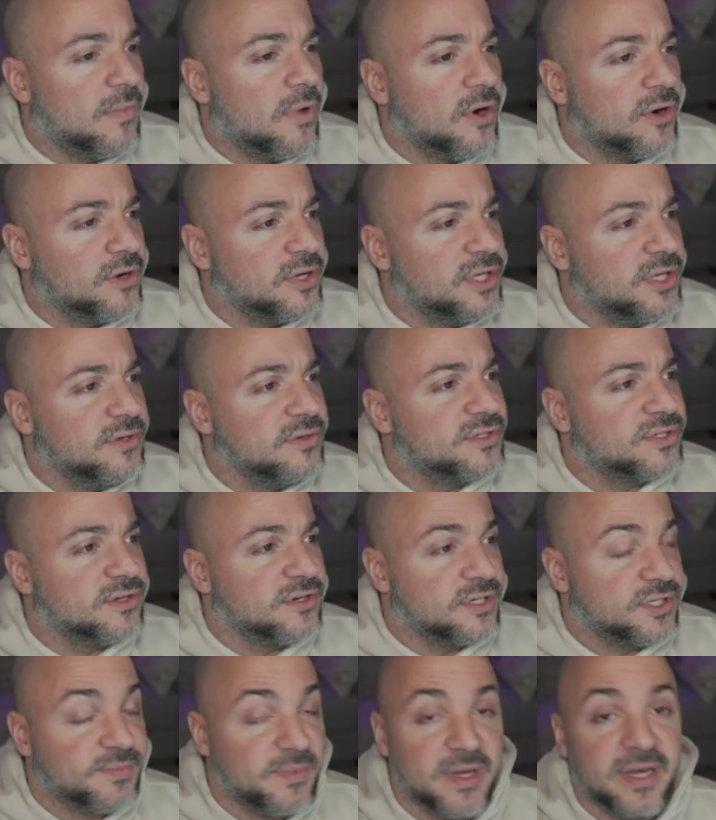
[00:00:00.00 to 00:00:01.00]
users,
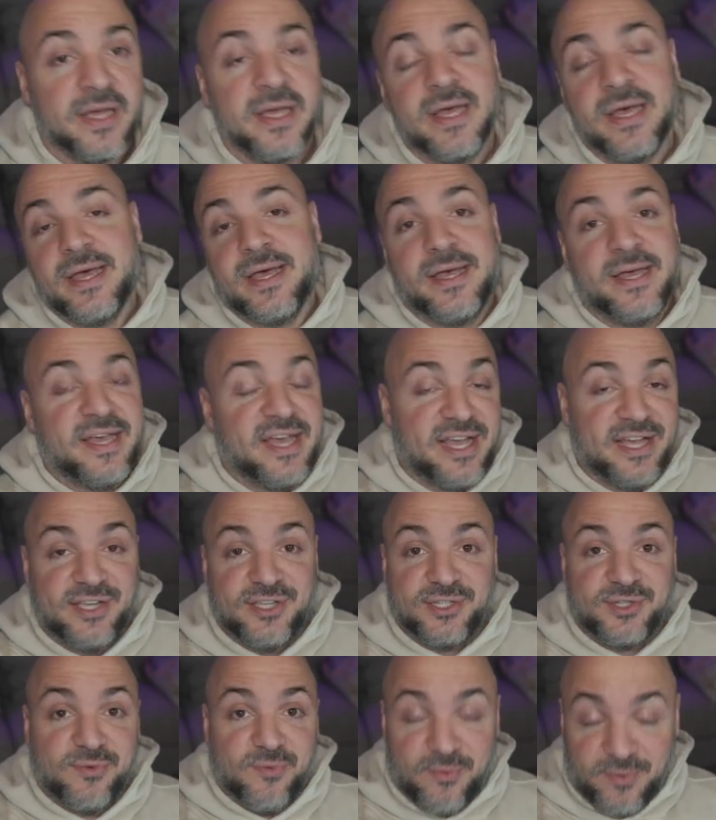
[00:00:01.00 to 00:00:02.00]
but as
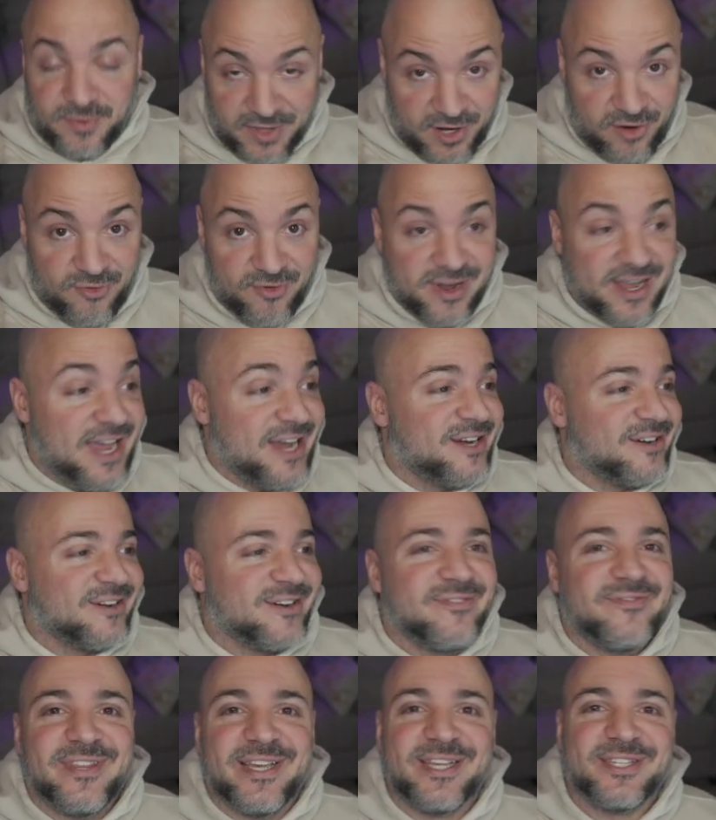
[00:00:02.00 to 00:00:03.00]
the creator of
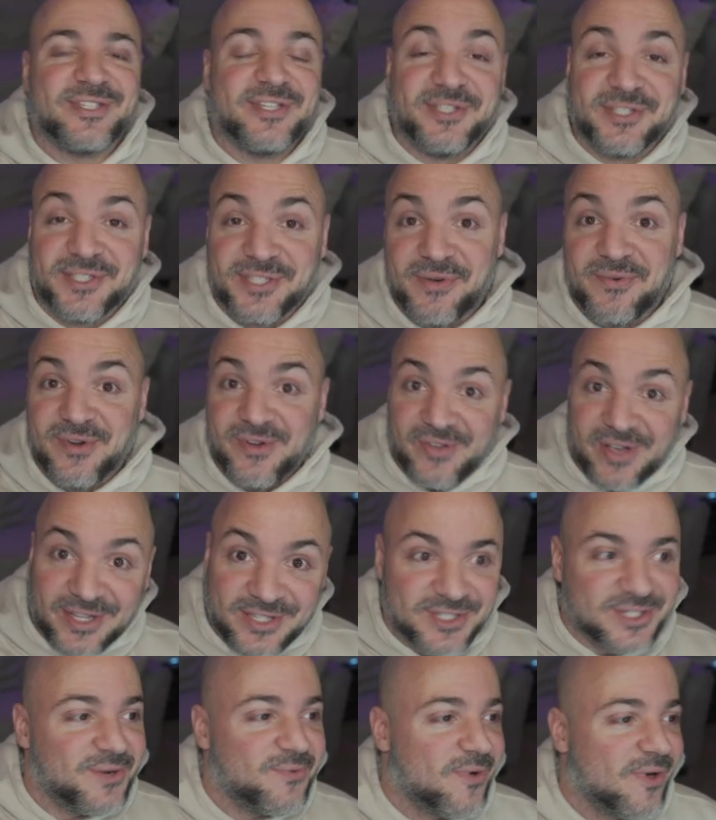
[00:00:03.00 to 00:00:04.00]
this and someone who gets
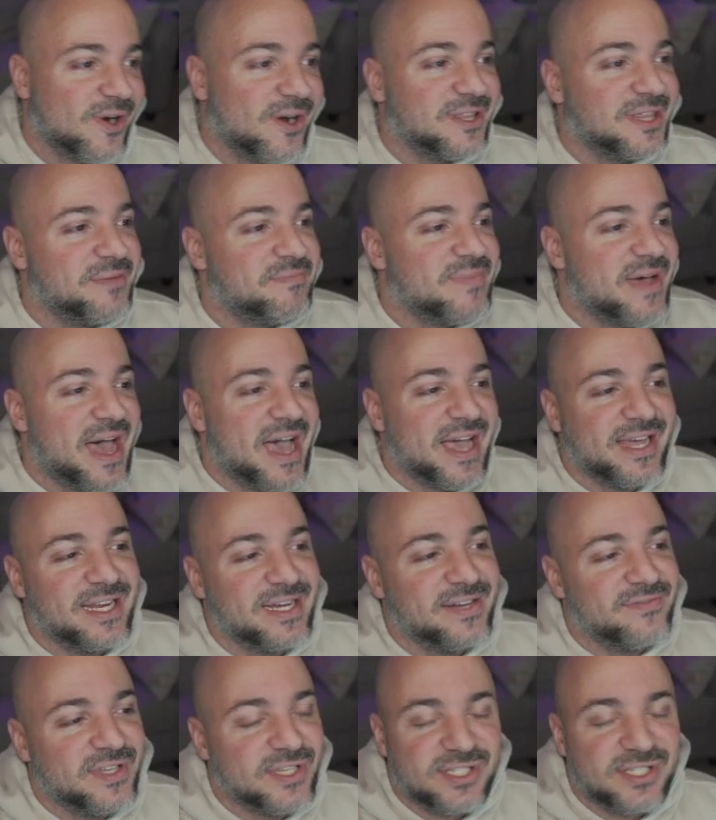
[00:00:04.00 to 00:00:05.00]
to work on the back end of
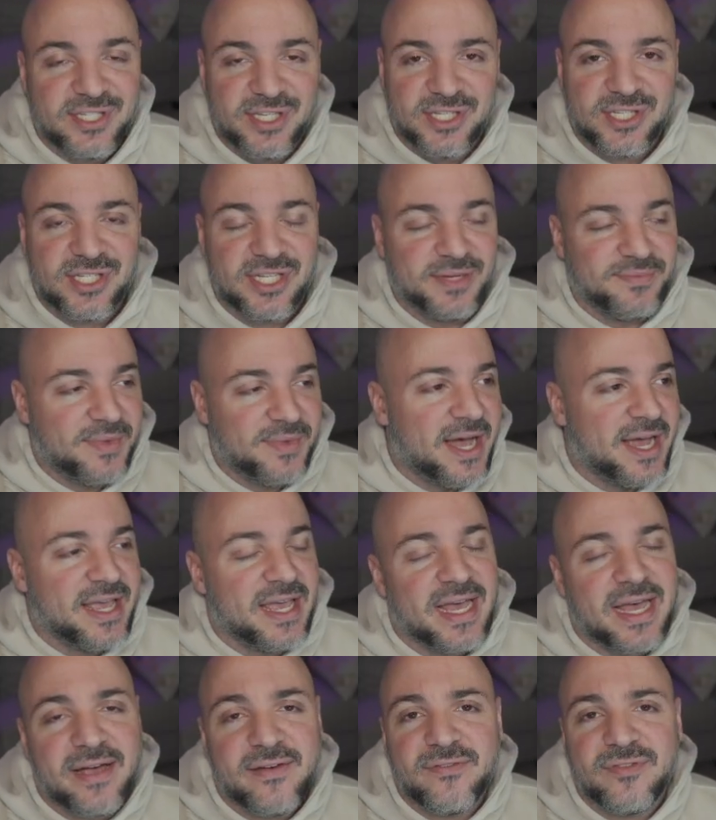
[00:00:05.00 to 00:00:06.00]
this system, I
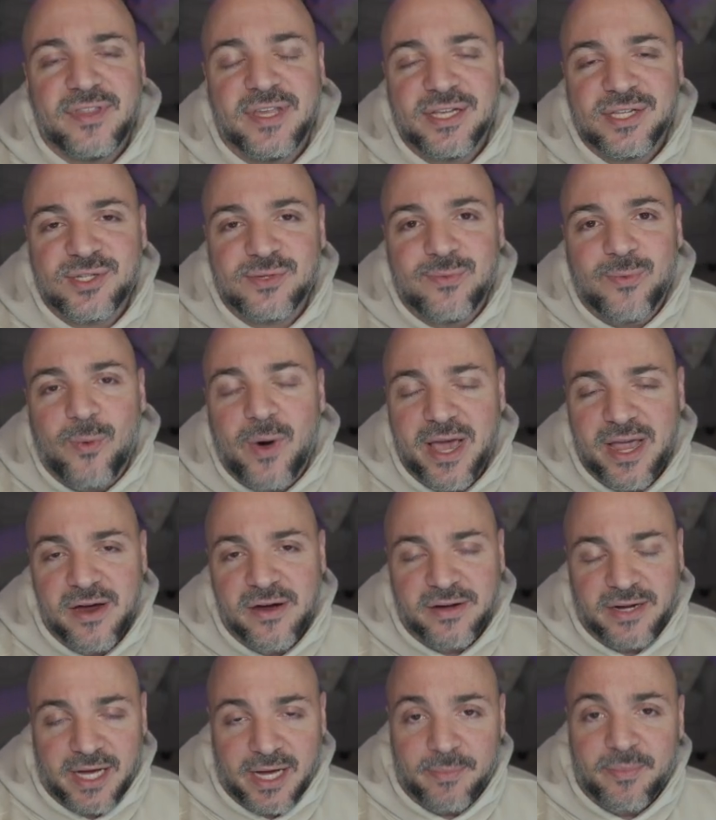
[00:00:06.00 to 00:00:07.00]
have things wired
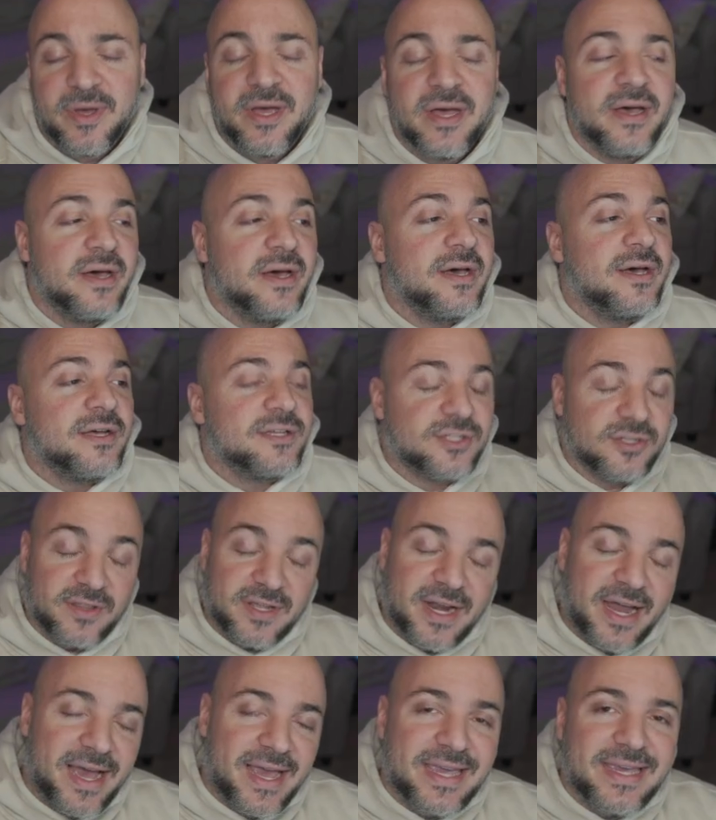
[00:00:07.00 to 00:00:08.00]
up so that
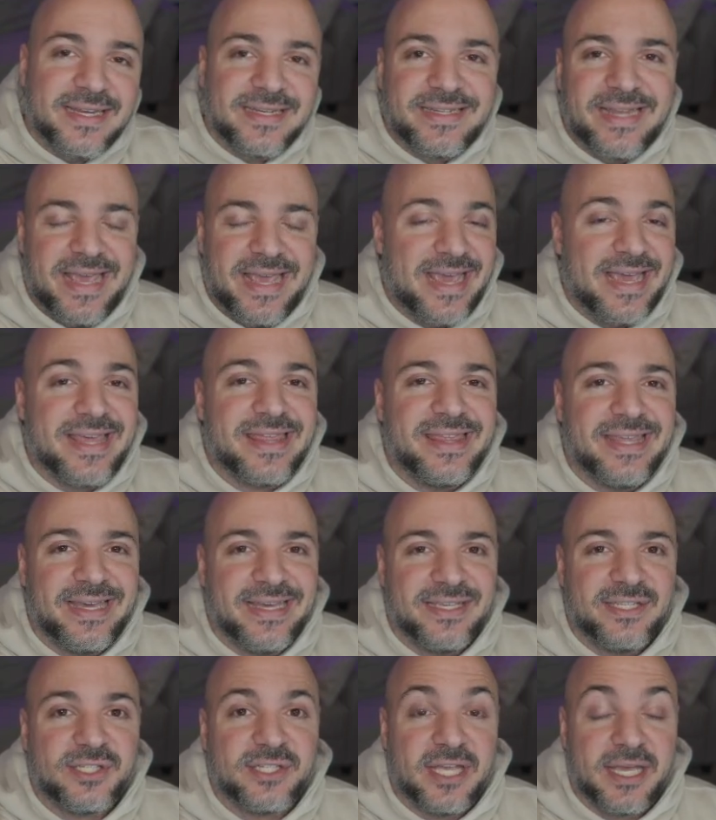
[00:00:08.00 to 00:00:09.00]
I can take
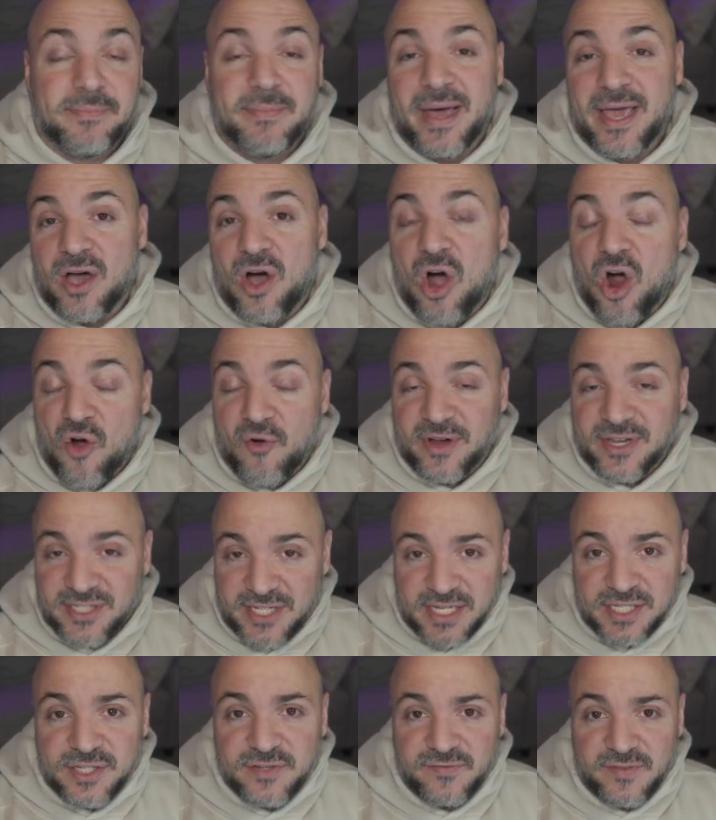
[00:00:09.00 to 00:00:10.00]
things like my
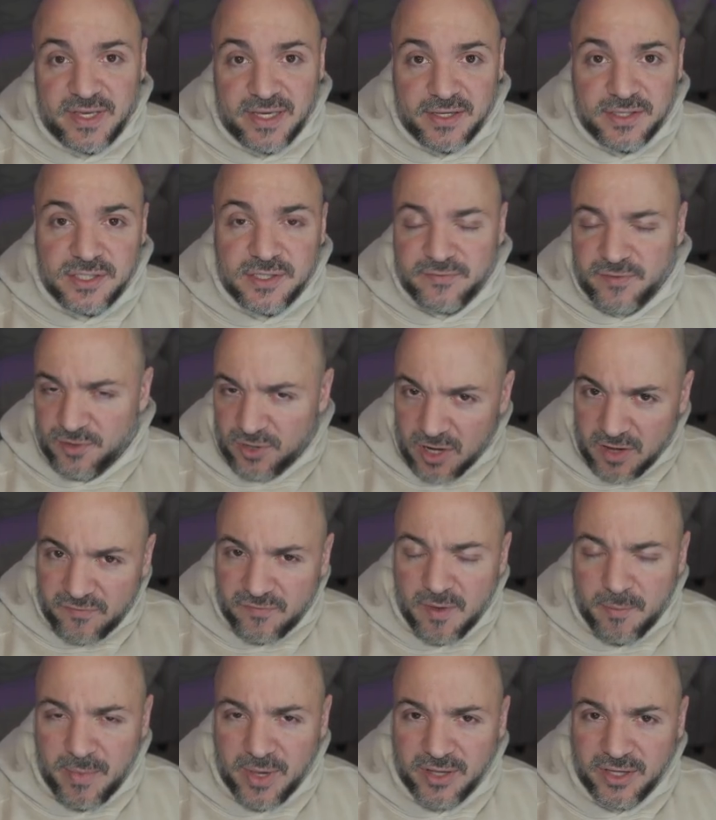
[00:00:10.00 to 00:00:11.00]
RSS feeds. If you're not
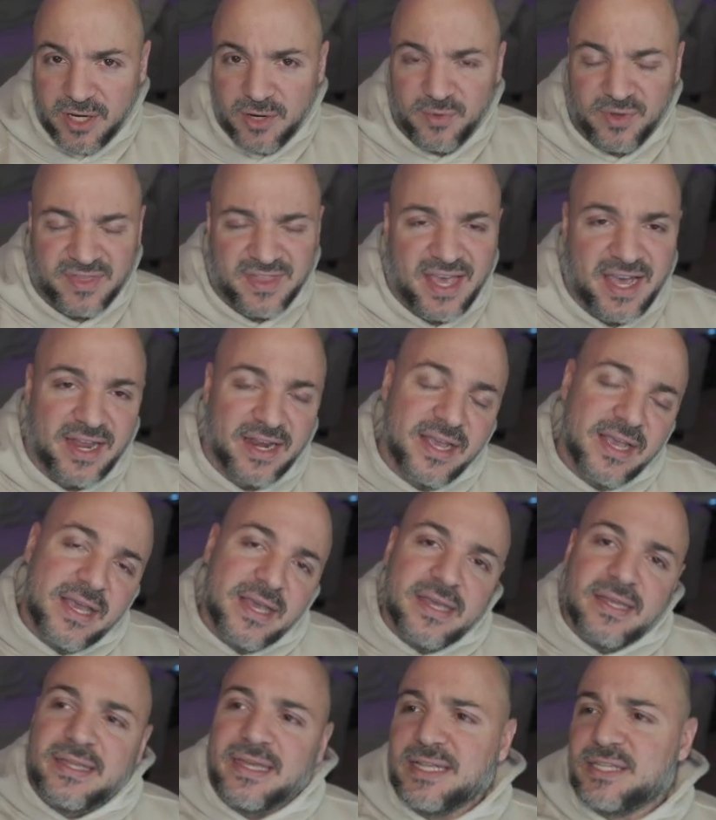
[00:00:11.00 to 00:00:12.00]
familiar with that,
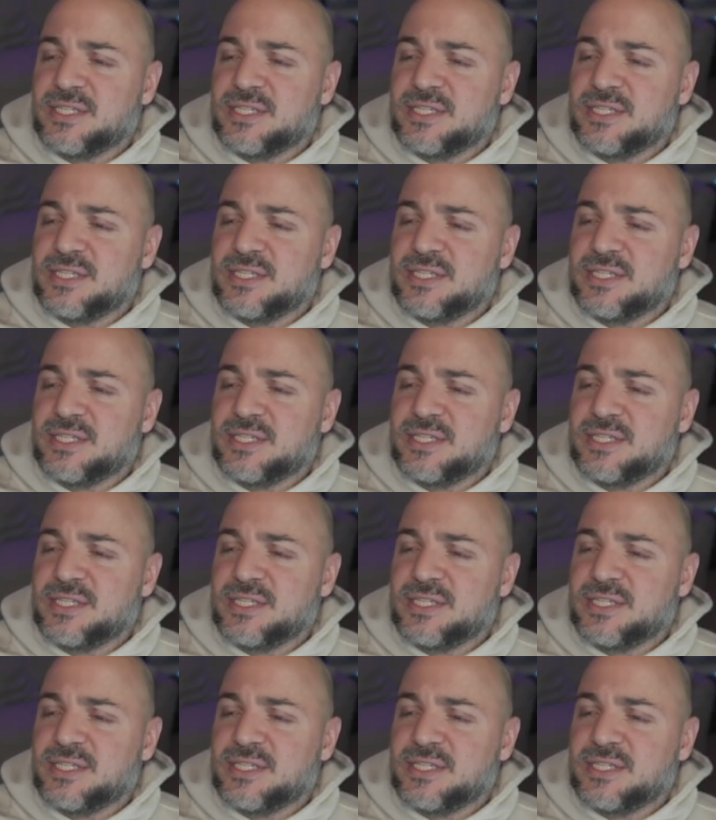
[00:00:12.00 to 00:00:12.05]
it's the